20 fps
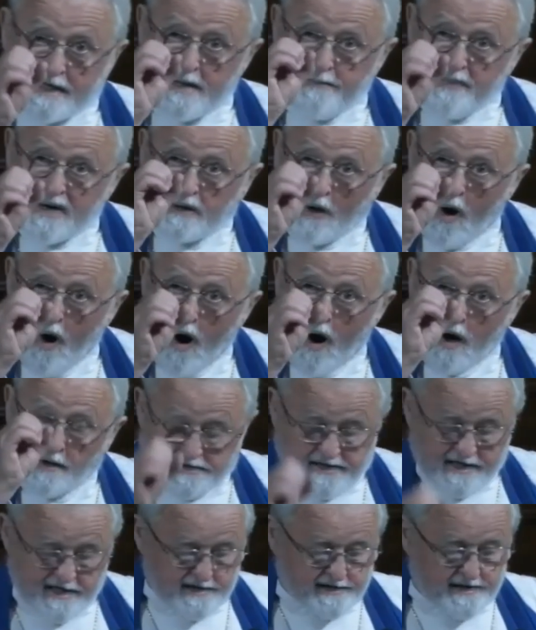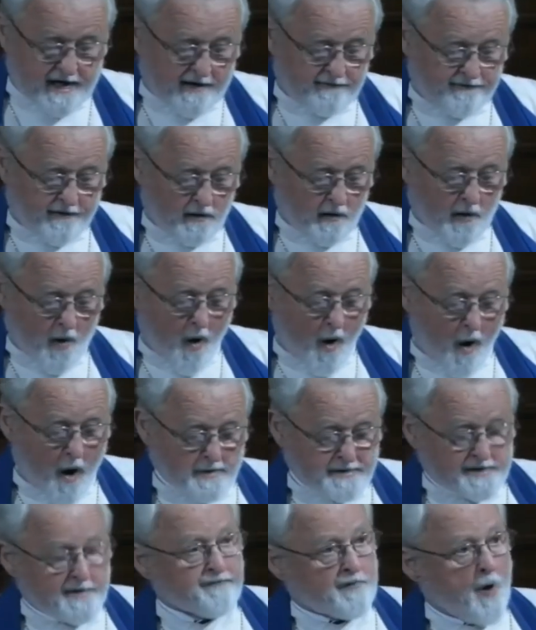because he said the
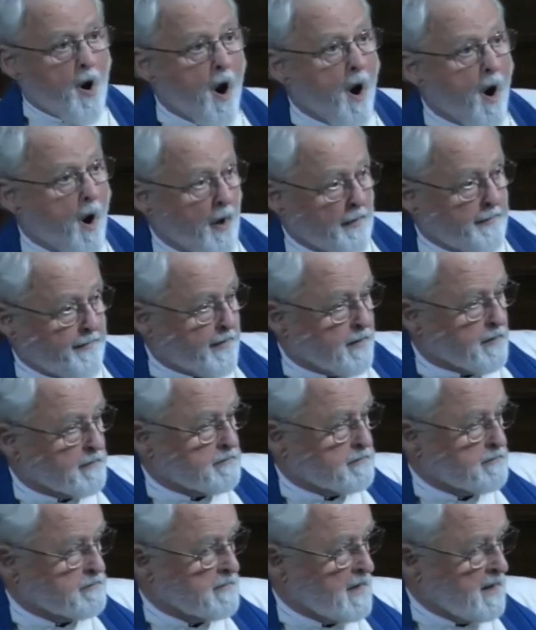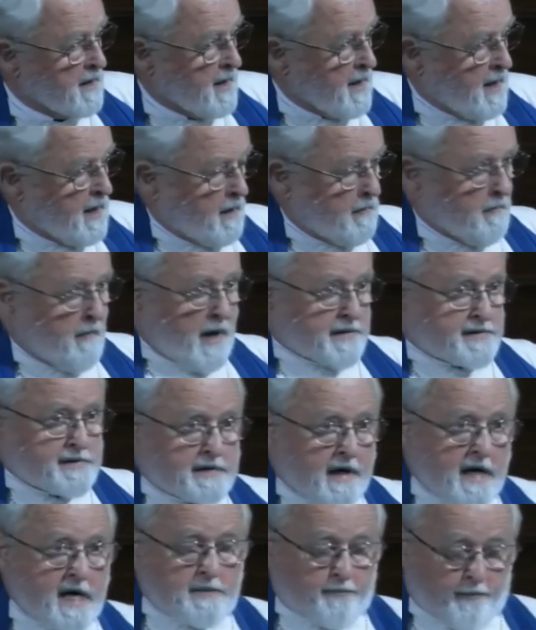laws of God must take